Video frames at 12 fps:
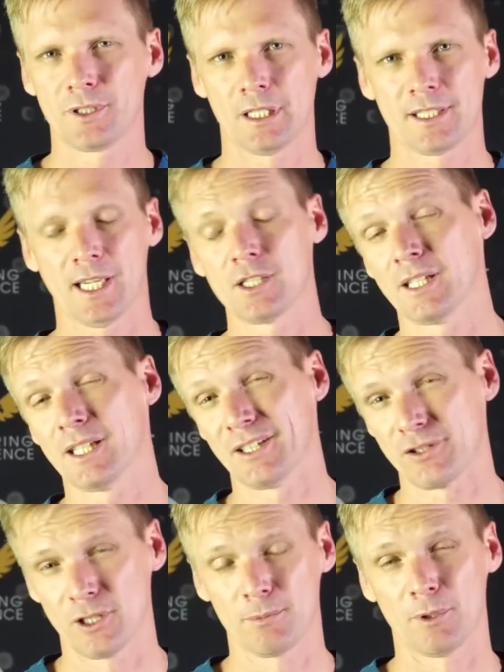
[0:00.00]
The scheduling
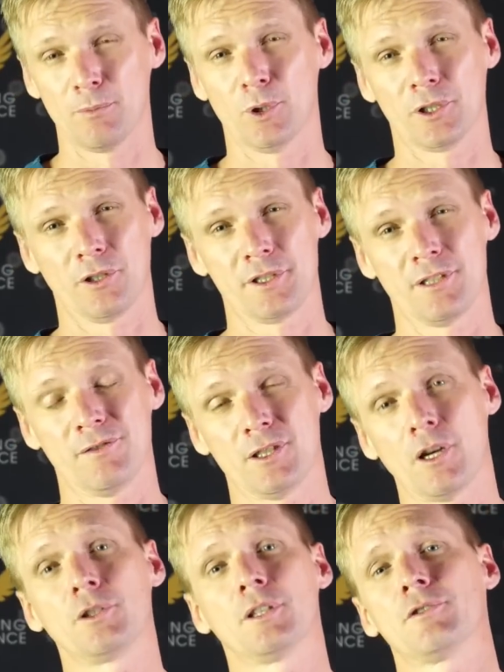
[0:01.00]
is super important, because if you
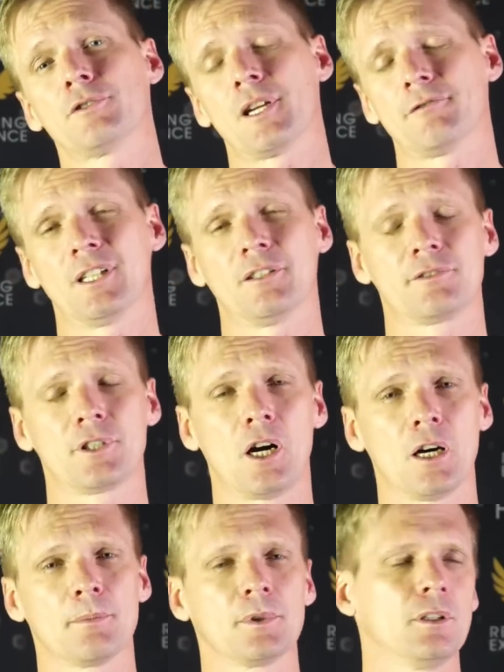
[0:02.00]
don't give yourself enough
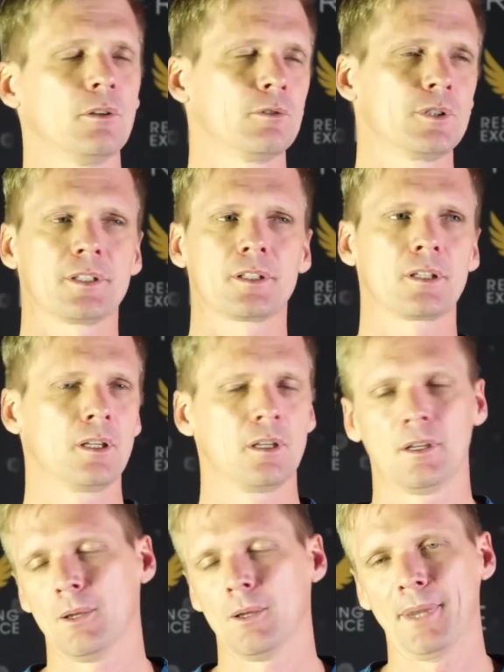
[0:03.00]
time, you'll just
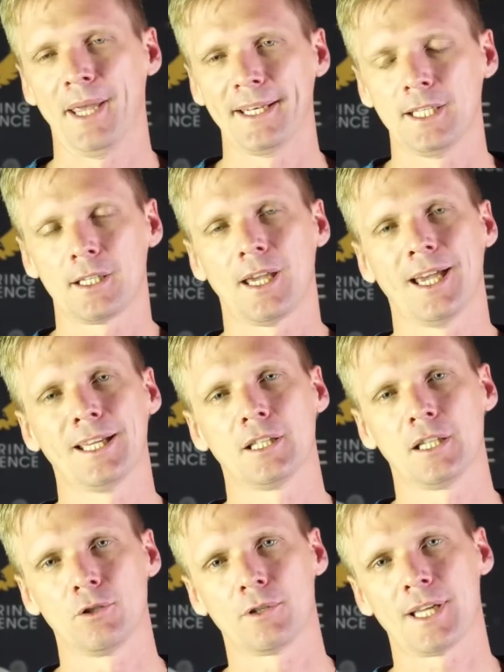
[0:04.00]
panic, and
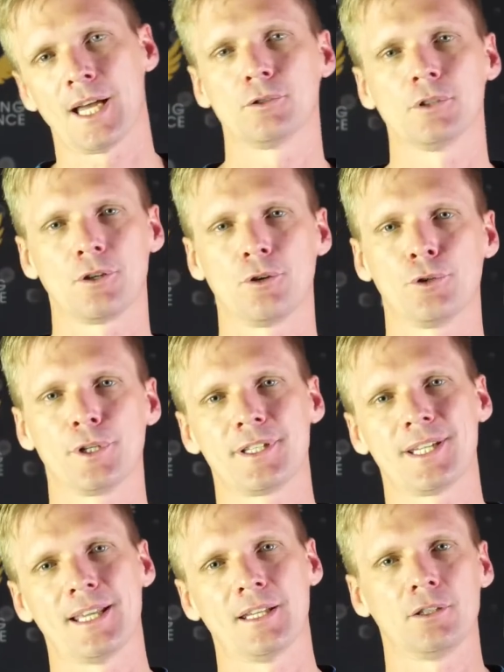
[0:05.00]
then you'll cut all the corners,
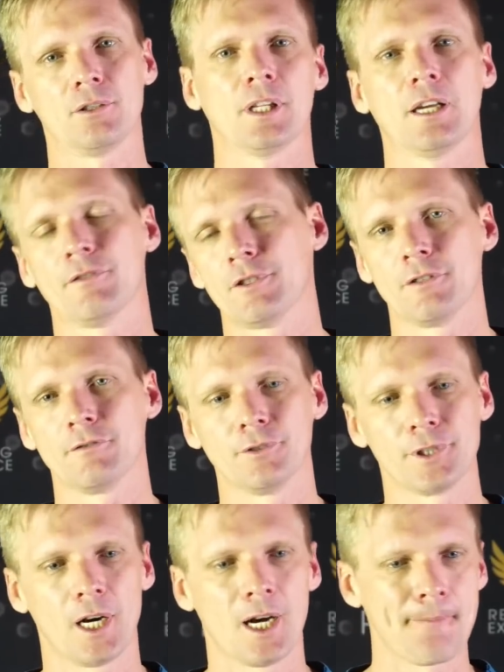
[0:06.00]
and then you'll have a dreadful
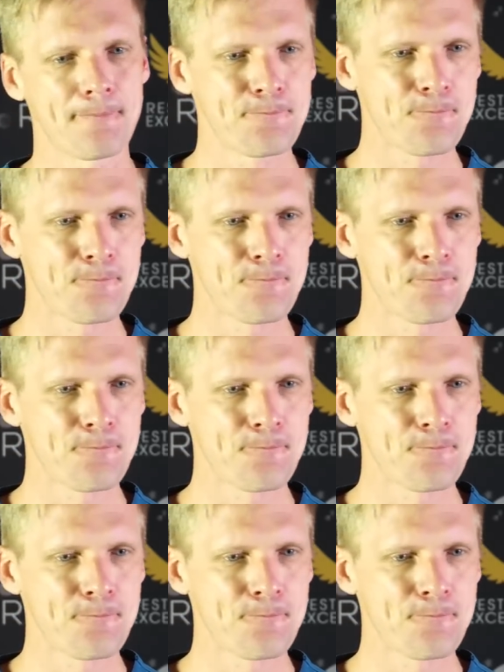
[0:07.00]
time.